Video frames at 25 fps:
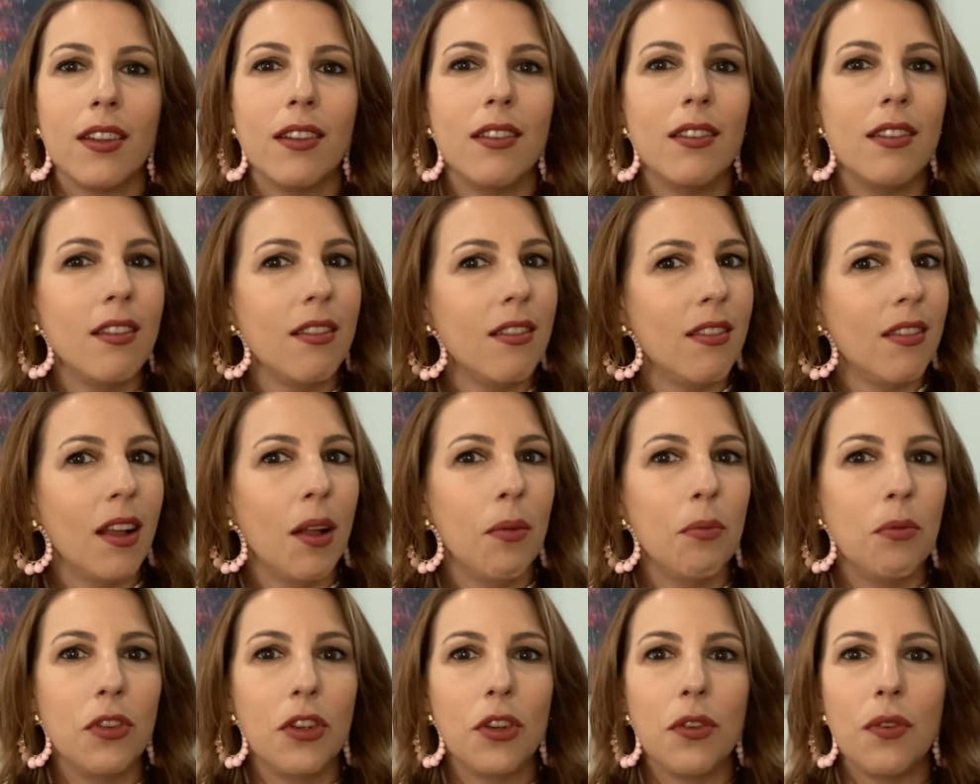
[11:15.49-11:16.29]
to
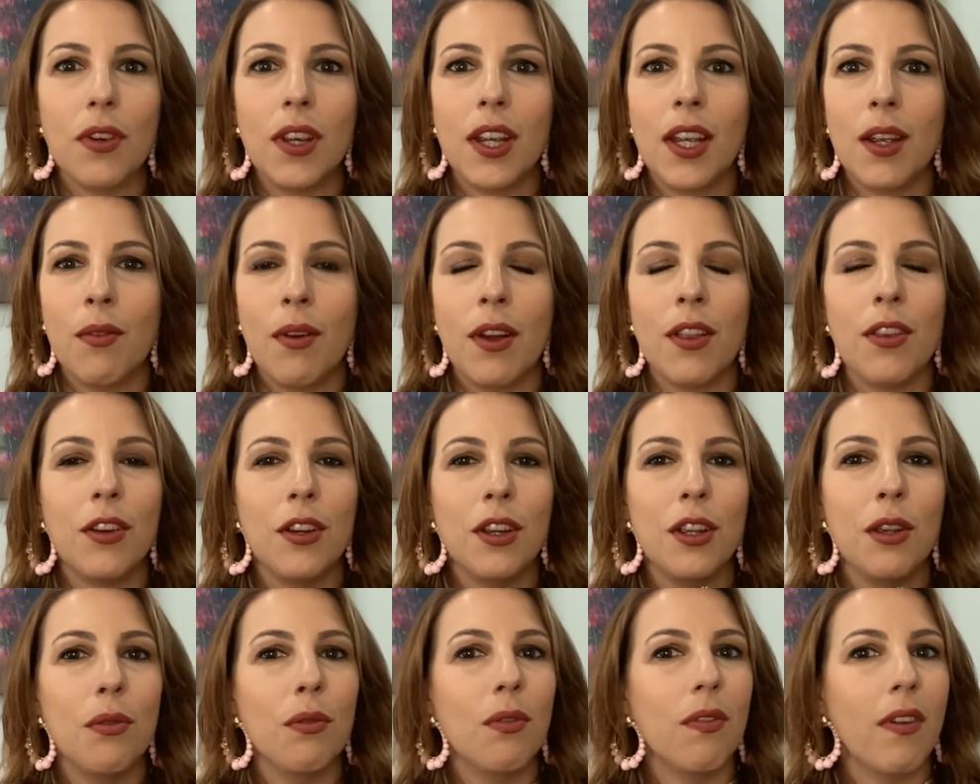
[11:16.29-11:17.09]
some degree, whether
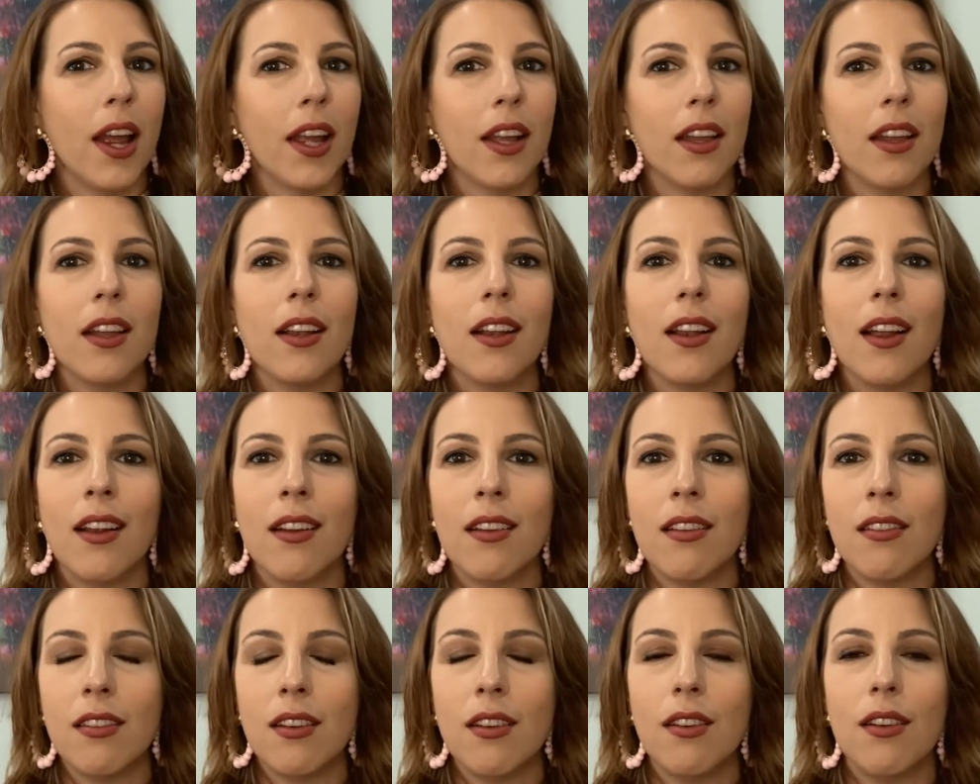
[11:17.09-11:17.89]
you
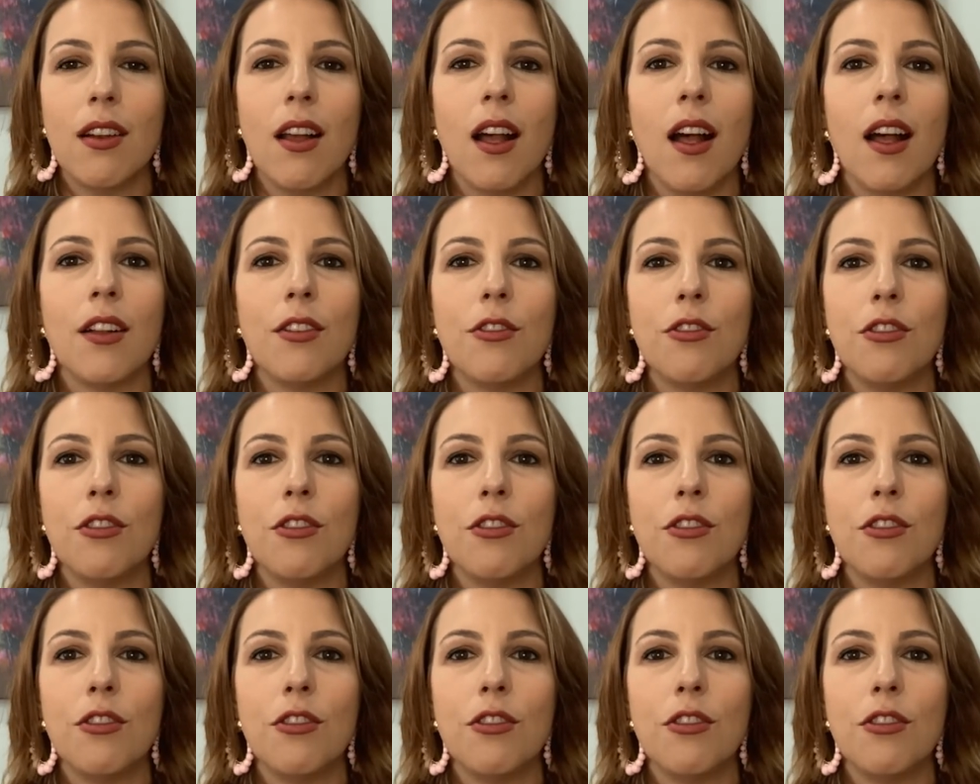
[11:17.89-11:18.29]
recognize it or not.